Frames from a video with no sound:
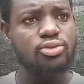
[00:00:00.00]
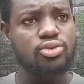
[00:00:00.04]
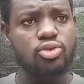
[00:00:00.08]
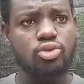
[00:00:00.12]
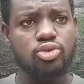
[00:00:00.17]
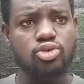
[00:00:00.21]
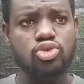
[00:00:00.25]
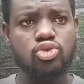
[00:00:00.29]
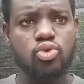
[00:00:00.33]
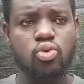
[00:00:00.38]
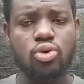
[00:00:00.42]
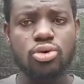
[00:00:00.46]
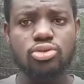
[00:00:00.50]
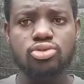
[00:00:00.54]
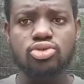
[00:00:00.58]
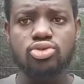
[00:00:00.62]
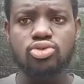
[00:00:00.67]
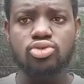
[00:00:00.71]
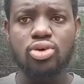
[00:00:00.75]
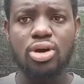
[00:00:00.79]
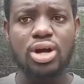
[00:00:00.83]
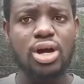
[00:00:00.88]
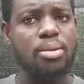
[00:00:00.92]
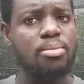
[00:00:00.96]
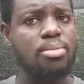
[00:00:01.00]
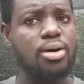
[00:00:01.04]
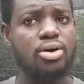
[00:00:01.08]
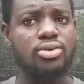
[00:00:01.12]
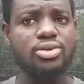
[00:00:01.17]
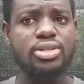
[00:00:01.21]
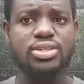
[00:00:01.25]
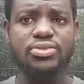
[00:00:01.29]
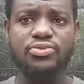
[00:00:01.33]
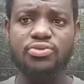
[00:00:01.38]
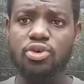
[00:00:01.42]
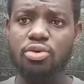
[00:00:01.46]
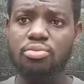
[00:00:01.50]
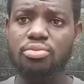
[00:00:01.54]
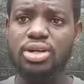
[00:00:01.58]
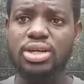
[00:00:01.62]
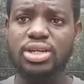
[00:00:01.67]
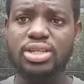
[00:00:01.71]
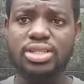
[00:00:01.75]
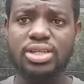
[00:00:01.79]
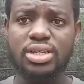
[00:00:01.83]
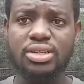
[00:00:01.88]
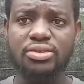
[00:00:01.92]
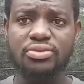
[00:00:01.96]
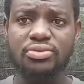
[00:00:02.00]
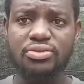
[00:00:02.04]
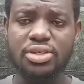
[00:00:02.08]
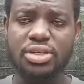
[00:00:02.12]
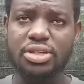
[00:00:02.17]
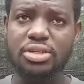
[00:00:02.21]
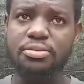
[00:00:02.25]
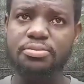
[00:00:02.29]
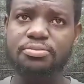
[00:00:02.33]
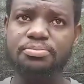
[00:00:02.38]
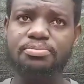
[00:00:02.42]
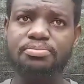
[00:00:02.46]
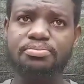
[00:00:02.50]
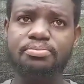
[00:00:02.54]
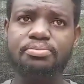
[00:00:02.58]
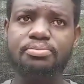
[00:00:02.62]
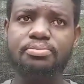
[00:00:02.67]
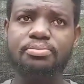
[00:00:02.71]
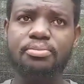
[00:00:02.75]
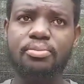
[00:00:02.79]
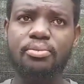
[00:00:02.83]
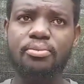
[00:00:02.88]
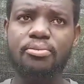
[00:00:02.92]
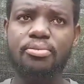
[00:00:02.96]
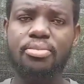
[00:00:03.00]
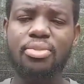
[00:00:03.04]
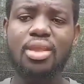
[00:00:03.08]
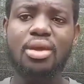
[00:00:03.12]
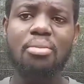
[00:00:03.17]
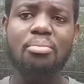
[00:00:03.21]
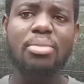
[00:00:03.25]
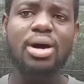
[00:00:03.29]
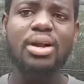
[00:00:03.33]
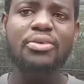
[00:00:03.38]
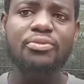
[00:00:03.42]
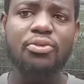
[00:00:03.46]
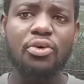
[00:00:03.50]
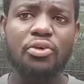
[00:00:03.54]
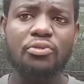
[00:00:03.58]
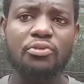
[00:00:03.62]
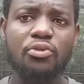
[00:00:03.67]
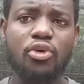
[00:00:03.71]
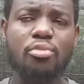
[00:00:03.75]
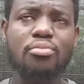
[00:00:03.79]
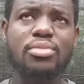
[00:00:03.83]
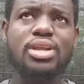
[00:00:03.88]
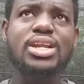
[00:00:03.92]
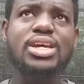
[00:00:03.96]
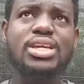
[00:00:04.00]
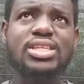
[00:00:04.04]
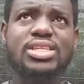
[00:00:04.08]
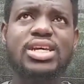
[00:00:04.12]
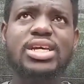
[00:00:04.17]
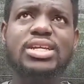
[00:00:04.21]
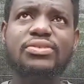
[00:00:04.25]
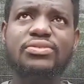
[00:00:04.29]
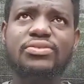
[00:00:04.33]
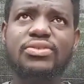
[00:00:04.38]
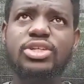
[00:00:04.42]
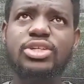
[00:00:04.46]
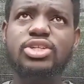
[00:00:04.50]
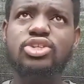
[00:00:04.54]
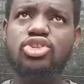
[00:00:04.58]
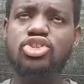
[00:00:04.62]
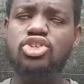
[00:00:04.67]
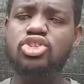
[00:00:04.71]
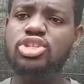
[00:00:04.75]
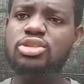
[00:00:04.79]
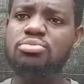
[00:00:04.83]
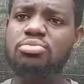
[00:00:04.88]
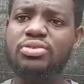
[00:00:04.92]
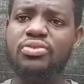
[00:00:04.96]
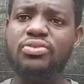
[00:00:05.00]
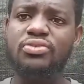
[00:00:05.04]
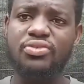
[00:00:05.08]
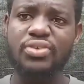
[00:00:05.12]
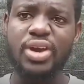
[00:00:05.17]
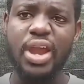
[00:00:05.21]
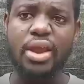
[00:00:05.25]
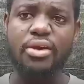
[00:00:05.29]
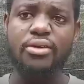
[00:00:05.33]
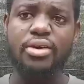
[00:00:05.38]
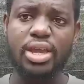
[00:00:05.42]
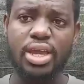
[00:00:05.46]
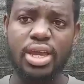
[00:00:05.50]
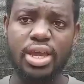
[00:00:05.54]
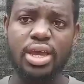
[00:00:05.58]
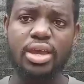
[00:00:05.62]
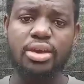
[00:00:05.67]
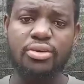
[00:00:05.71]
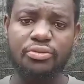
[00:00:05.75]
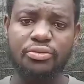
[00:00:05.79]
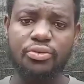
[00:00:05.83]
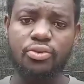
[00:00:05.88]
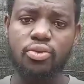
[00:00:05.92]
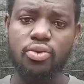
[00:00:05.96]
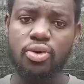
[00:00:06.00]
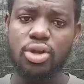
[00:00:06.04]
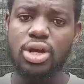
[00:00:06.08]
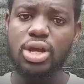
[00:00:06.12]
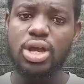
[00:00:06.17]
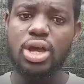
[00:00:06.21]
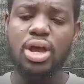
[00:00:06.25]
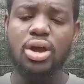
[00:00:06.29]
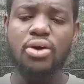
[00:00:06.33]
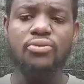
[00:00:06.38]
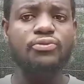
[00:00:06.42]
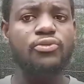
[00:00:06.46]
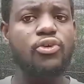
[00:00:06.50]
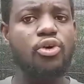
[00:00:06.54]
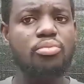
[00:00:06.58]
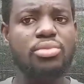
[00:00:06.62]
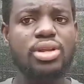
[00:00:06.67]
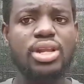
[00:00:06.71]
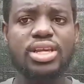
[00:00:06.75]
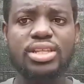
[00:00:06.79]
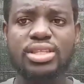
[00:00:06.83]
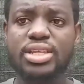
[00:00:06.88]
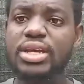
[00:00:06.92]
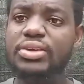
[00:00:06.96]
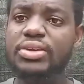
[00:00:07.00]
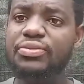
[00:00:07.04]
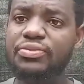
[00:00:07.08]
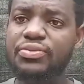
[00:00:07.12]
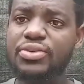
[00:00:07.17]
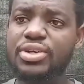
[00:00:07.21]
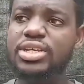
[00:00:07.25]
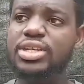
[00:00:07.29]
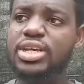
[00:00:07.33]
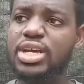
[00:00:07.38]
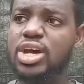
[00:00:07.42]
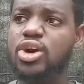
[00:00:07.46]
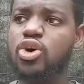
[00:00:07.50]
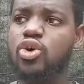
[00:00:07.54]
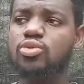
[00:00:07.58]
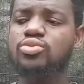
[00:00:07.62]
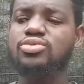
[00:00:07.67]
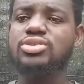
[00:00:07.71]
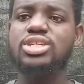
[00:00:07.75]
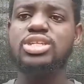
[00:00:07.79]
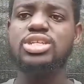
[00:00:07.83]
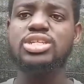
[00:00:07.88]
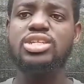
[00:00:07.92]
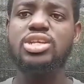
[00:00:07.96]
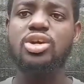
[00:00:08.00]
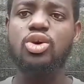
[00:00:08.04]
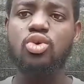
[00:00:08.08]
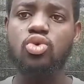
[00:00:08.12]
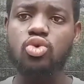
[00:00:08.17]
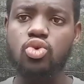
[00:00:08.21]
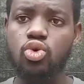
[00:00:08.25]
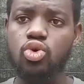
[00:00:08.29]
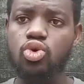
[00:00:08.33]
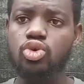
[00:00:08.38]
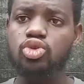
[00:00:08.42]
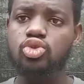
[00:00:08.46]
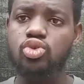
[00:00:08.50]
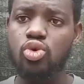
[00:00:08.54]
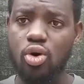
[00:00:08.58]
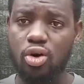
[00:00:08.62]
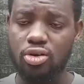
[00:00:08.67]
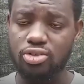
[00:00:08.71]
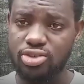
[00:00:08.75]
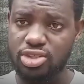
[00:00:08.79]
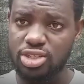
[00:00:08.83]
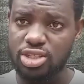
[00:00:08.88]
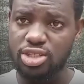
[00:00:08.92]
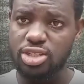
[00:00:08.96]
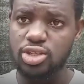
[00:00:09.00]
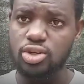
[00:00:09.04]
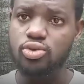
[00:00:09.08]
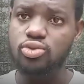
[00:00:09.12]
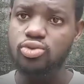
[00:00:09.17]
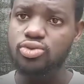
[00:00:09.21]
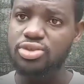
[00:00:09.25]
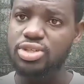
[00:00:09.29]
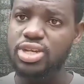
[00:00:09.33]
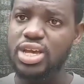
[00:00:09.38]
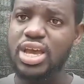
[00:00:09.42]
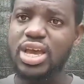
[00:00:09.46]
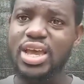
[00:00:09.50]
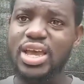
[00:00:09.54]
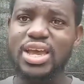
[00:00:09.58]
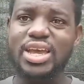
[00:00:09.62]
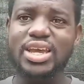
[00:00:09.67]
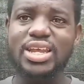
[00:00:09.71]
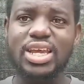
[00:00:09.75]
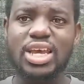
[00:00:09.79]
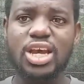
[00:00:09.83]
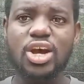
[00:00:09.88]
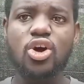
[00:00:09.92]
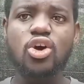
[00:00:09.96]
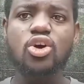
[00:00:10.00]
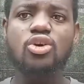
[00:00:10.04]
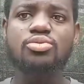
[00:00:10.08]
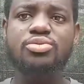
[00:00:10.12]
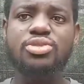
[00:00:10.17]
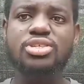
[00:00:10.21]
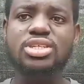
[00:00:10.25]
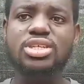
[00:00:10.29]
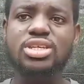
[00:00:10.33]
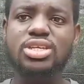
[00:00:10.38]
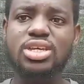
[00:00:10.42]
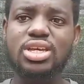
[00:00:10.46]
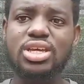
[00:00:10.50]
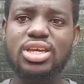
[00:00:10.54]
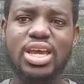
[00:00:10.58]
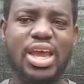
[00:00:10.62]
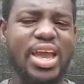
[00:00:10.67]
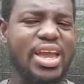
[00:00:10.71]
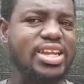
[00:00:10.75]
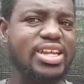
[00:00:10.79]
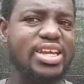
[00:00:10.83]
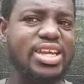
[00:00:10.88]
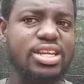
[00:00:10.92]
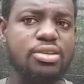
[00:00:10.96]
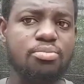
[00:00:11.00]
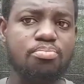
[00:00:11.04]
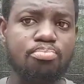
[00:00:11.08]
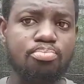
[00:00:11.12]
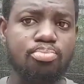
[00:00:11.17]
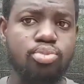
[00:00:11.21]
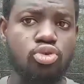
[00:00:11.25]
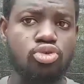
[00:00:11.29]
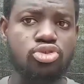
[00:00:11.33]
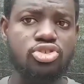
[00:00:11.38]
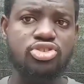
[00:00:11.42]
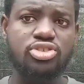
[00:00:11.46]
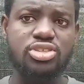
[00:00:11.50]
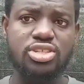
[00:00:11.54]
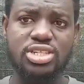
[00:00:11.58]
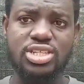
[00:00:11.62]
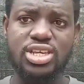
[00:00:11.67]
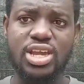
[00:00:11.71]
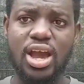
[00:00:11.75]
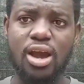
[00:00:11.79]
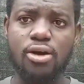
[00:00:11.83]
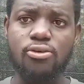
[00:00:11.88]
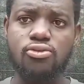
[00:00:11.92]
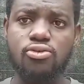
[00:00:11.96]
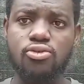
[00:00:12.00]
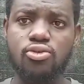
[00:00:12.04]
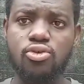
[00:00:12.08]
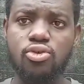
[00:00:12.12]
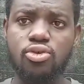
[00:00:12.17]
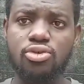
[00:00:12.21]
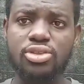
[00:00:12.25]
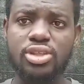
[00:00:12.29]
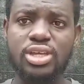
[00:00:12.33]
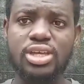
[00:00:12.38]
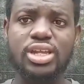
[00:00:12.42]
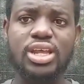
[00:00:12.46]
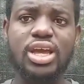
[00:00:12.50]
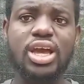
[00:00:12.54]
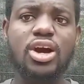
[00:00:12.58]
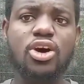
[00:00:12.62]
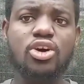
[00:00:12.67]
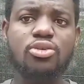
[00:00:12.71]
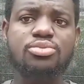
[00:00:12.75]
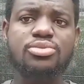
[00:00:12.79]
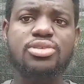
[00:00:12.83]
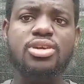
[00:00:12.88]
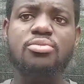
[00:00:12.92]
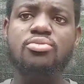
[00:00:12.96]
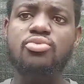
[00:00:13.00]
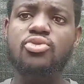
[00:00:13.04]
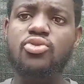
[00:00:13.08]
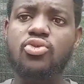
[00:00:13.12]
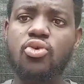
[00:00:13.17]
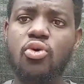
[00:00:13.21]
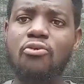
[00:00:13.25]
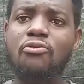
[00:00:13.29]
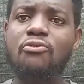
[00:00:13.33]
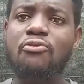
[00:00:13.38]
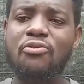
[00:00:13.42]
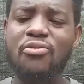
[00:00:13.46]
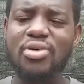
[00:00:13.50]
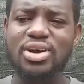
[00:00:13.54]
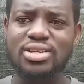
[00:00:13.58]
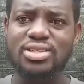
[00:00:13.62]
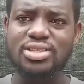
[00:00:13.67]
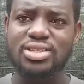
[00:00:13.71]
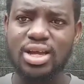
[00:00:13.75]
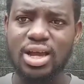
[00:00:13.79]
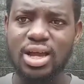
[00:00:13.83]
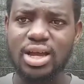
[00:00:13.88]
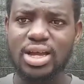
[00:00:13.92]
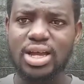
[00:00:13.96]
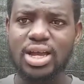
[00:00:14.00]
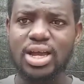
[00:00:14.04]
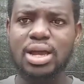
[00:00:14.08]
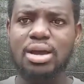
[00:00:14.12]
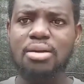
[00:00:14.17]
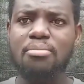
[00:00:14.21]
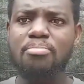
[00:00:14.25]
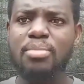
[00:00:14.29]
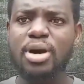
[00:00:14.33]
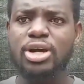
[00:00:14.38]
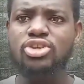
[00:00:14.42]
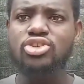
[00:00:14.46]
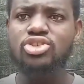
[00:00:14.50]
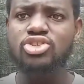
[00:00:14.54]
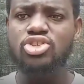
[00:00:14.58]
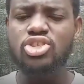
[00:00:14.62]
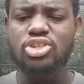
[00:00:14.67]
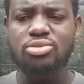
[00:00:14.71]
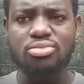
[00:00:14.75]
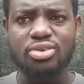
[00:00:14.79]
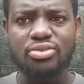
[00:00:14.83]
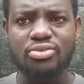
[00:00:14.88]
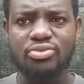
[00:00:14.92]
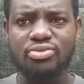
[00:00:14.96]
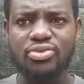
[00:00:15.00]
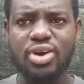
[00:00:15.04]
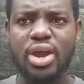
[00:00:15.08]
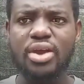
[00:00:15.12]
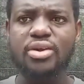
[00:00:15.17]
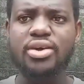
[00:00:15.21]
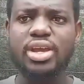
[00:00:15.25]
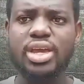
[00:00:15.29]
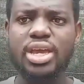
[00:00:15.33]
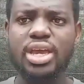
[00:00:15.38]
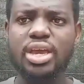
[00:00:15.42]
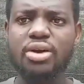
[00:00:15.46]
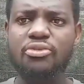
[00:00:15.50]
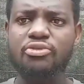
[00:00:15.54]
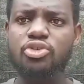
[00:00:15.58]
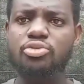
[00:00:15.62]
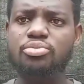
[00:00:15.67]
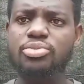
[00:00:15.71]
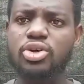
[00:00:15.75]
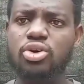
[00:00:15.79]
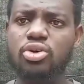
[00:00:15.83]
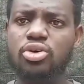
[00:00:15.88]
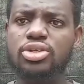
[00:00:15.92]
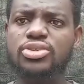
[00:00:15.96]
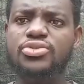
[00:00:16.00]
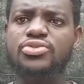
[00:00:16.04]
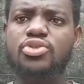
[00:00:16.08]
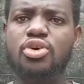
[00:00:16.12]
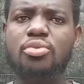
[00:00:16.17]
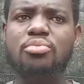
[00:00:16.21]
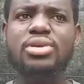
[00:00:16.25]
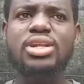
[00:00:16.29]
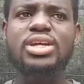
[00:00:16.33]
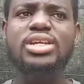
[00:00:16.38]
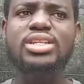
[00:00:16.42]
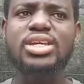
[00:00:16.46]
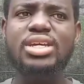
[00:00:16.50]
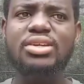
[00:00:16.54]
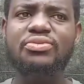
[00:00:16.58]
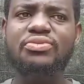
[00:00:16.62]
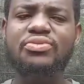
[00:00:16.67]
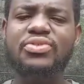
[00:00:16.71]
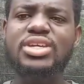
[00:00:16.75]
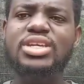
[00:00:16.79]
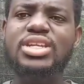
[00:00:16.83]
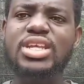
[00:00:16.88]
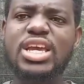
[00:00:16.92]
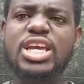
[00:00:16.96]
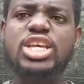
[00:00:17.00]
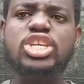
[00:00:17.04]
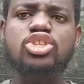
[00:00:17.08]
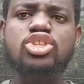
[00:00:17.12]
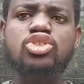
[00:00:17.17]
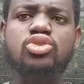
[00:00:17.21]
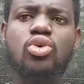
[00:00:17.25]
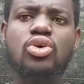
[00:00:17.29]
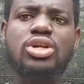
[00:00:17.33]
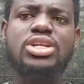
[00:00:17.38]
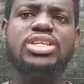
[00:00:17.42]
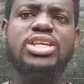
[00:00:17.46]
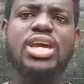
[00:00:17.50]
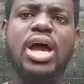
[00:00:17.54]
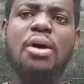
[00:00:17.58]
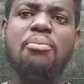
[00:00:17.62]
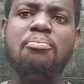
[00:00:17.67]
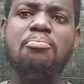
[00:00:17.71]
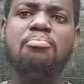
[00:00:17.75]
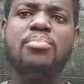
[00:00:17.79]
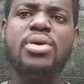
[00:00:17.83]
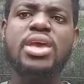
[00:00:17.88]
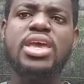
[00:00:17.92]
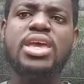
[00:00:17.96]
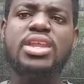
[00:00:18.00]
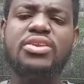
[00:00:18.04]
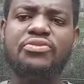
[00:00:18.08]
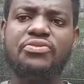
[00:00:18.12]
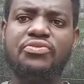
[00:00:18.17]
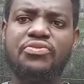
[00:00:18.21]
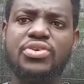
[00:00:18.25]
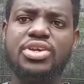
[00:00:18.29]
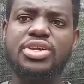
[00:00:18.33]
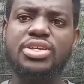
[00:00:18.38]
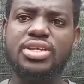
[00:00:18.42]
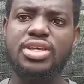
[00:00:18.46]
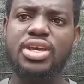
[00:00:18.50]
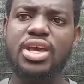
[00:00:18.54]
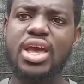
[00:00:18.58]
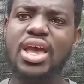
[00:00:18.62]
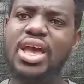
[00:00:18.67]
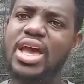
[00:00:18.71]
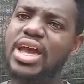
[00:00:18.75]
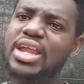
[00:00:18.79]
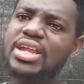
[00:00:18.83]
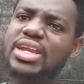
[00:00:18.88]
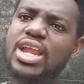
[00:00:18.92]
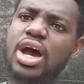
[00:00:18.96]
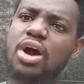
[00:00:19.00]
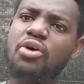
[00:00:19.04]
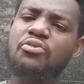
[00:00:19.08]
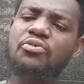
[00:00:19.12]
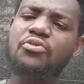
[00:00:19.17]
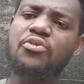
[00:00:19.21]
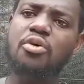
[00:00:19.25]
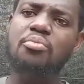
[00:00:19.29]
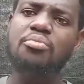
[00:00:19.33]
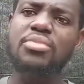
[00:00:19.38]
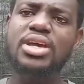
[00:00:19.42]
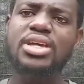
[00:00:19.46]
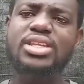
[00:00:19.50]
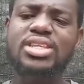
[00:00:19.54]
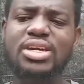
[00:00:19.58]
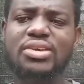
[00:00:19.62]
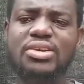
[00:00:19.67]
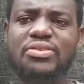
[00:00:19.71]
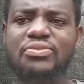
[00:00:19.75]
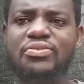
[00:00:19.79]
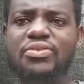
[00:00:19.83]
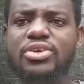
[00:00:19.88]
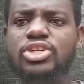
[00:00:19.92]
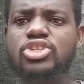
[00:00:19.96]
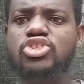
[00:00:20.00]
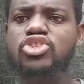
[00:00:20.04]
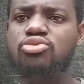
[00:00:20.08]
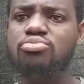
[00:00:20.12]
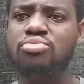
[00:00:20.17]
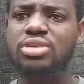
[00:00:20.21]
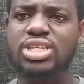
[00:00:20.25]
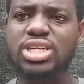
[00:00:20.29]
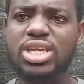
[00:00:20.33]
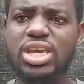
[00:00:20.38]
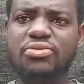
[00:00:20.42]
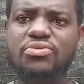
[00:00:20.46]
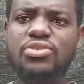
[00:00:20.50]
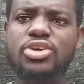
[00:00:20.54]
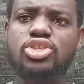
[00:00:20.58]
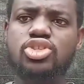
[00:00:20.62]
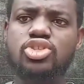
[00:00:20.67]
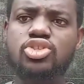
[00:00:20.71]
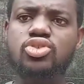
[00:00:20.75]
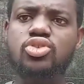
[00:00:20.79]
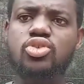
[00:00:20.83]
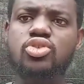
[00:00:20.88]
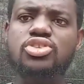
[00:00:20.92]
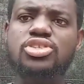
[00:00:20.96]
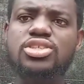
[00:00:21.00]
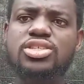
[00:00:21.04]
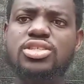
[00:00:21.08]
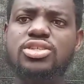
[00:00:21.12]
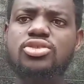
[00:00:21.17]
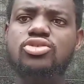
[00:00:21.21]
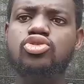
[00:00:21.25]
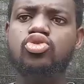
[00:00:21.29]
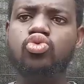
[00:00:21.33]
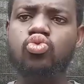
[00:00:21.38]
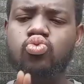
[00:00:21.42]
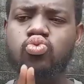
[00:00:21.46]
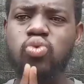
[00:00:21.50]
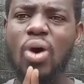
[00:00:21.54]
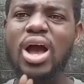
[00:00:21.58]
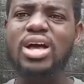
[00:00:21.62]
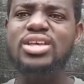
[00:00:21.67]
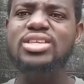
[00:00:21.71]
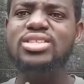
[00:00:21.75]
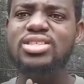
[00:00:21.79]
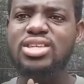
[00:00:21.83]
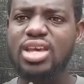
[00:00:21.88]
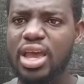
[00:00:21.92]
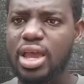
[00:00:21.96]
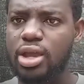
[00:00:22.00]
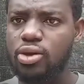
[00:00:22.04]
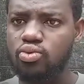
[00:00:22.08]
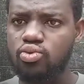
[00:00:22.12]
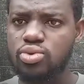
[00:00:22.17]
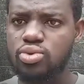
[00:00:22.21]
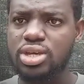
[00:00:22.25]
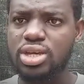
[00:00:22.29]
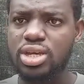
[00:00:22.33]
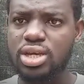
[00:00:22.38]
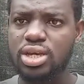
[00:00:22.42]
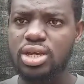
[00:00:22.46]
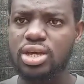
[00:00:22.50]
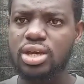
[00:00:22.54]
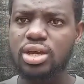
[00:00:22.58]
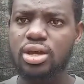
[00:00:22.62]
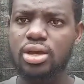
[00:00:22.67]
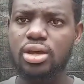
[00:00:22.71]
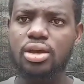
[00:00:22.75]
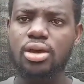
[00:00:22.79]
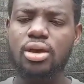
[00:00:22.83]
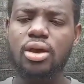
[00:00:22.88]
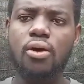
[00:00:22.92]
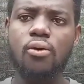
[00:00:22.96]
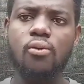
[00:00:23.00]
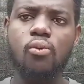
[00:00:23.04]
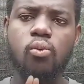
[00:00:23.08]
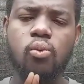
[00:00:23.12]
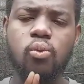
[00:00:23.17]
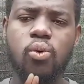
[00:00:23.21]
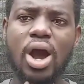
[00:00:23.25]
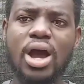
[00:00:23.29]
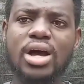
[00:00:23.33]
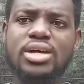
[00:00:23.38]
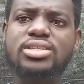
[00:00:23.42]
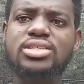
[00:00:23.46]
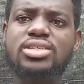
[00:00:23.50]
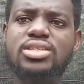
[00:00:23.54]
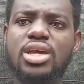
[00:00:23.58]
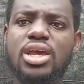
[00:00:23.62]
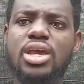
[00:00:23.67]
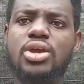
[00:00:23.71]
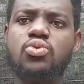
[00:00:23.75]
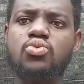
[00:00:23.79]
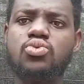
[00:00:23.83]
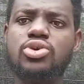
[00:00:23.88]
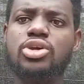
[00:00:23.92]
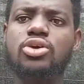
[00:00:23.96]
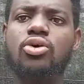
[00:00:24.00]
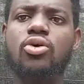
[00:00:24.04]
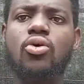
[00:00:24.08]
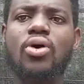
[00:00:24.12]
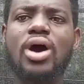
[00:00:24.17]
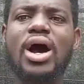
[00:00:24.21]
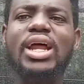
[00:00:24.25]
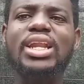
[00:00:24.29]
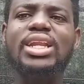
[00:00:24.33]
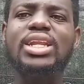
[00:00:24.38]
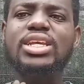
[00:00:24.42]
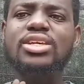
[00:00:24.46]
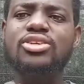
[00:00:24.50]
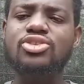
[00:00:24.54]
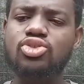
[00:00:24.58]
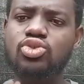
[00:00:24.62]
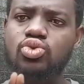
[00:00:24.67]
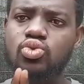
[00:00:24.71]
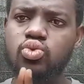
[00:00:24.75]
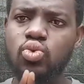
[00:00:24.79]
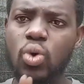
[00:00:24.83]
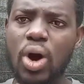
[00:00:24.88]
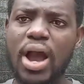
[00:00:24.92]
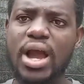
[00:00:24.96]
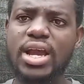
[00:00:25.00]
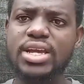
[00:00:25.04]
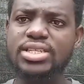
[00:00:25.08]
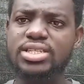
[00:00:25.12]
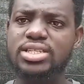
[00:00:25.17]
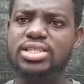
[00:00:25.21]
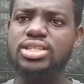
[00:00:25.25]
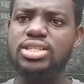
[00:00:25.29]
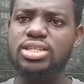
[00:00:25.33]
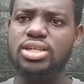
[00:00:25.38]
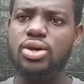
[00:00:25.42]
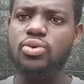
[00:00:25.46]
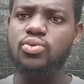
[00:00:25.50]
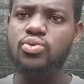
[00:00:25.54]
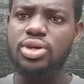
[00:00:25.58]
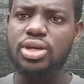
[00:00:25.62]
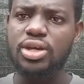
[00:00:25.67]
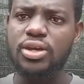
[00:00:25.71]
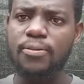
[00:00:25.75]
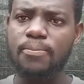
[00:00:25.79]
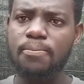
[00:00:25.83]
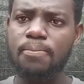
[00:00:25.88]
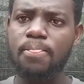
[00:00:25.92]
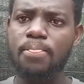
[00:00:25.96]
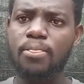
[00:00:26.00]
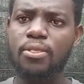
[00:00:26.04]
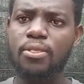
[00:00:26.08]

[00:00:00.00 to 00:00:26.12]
I would also want to talk about is formulated feed. But for formulated feed, you should be very careful. Formulated feed helps in the growth of snails. It helps and it boosts their growth. It helps them grow faster. But you should be very careful because formulated feed is not their main feed. And now formulated feed should be given to your snails once a week. Once a week or at least twice in a week.